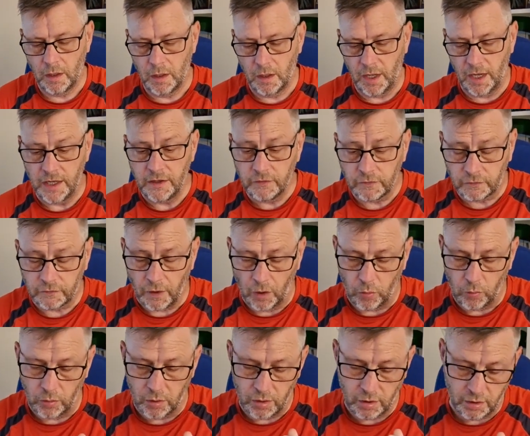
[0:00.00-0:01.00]

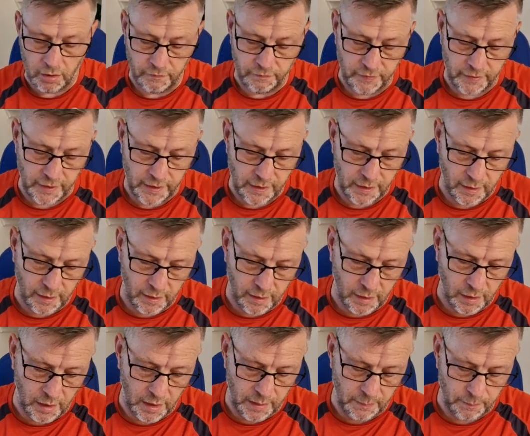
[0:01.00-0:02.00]
insole of the
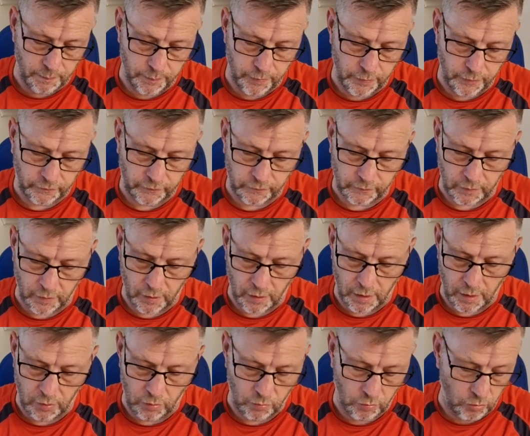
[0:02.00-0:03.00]
Olympus
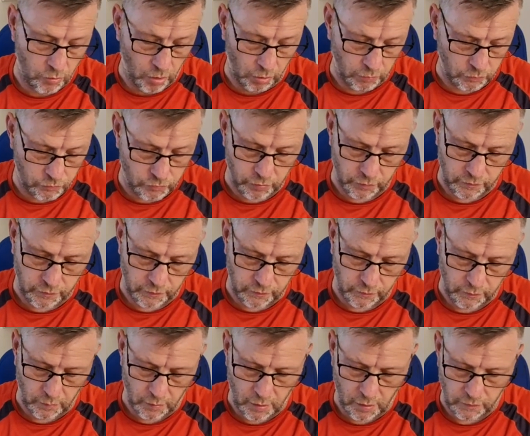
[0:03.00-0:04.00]
or Ultras
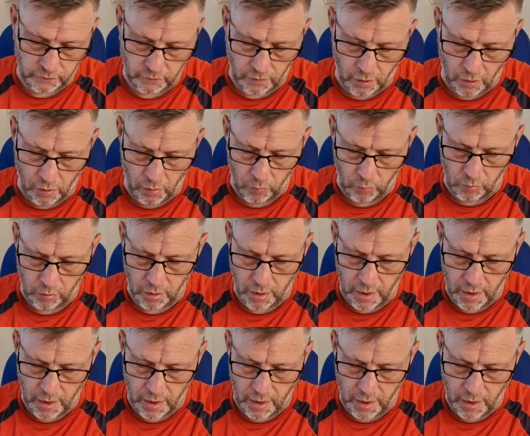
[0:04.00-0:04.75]
as a whole,